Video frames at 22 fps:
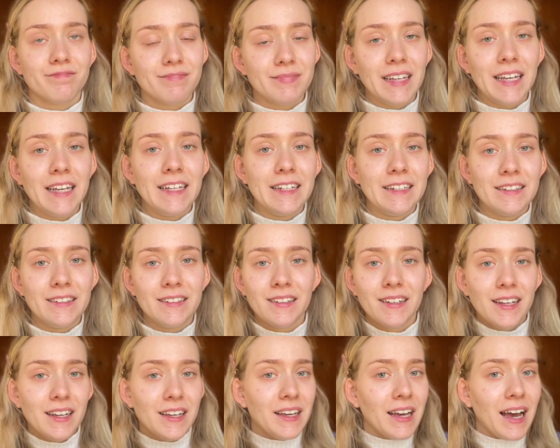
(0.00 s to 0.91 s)
in
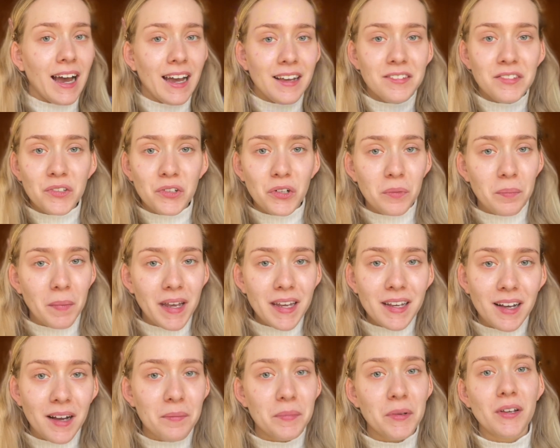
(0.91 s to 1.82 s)
high school
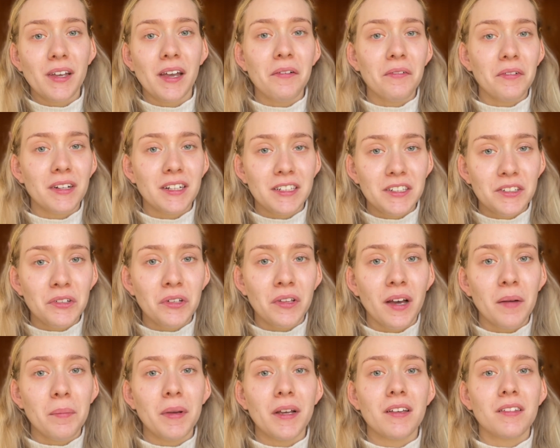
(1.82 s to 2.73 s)
makeup, you can't really do
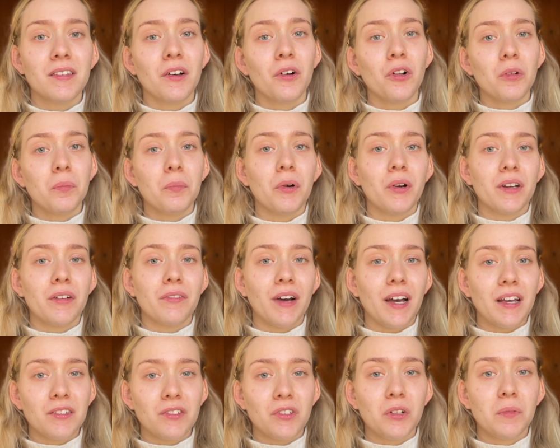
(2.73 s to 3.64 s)
that because the whole point of
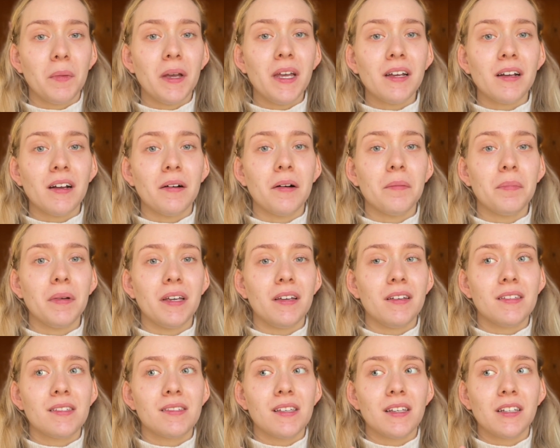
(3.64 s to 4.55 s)
high school makeup
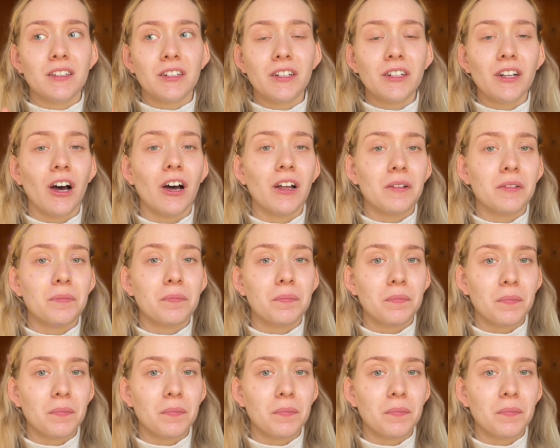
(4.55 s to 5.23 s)
is to not